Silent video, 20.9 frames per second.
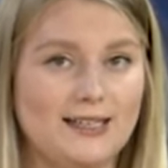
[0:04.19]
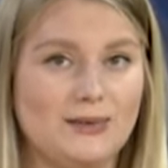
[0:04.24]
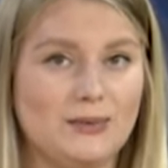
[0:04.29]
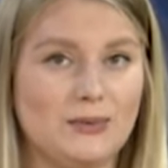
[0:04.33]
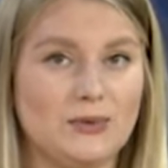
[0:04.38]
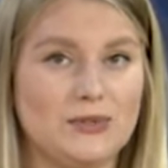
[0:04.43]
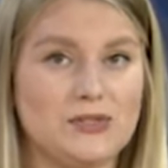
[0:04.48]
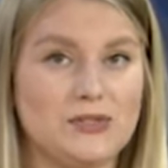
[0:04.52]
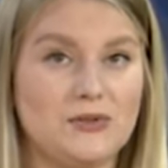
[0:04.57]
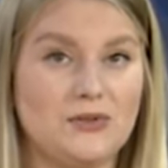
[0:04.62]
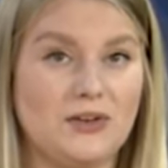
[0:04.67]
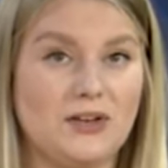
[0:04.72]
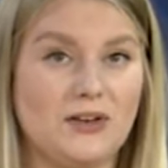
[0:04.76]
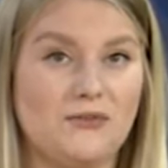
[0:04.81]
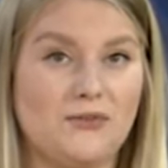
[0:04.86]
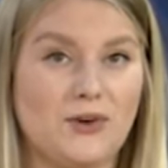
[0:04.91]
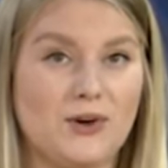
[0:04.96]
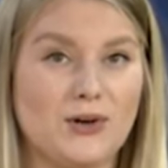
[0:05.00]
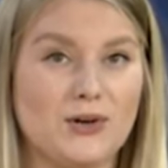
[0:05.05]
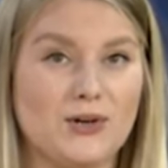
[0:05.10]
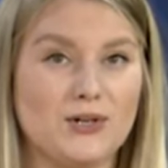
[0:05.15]
will soon
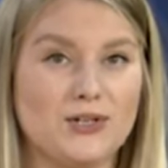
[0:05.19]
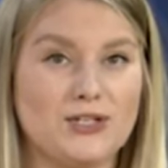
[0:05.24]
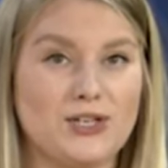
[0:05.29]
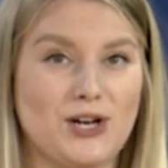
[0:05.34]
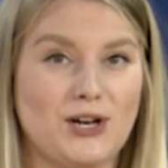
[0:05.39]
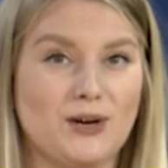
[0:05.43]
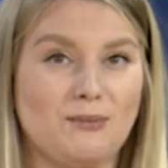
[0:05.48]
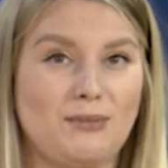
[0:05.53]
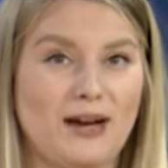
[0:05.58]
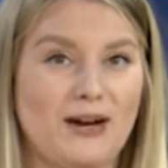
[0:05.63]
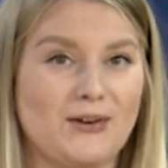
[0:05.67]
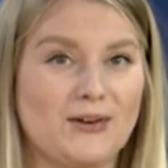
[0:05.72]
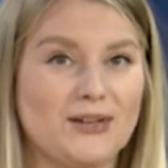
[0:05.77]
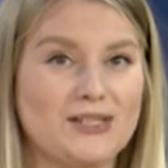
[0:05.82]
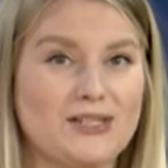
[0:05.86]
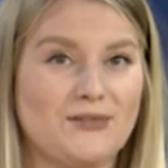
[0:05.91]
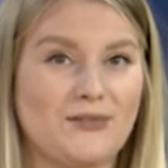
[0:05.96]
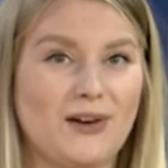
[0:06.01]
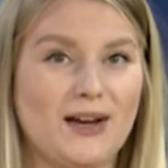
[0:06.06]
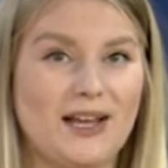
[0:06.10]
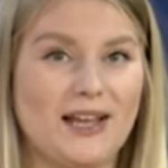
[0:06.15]
converge on Paris,
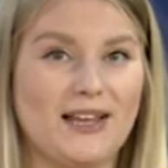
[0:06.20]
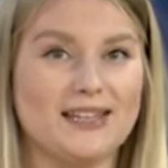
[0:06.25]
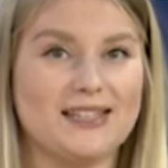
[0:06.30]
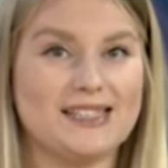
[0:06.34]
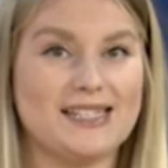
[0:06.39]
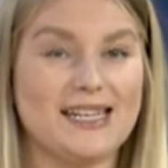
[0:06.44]
France,